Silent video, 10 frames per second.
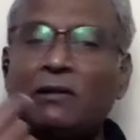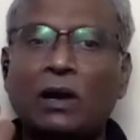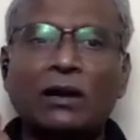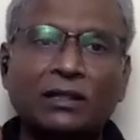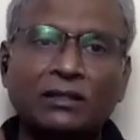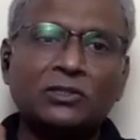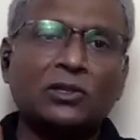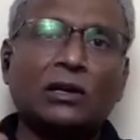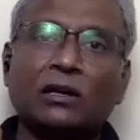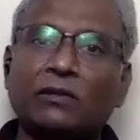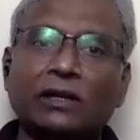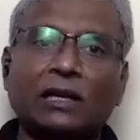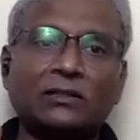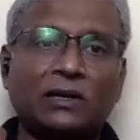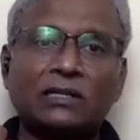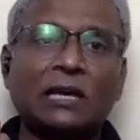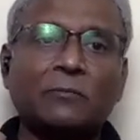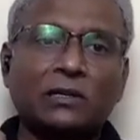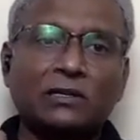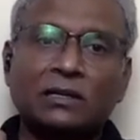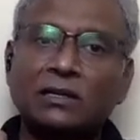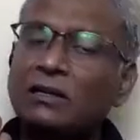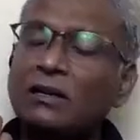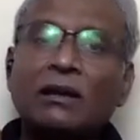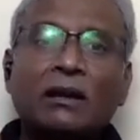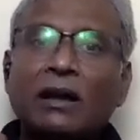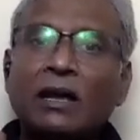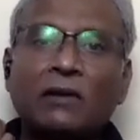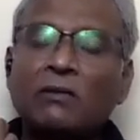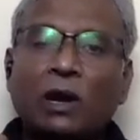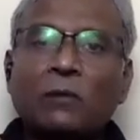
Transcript: one death is not trivial. As far as I'm concerned, even one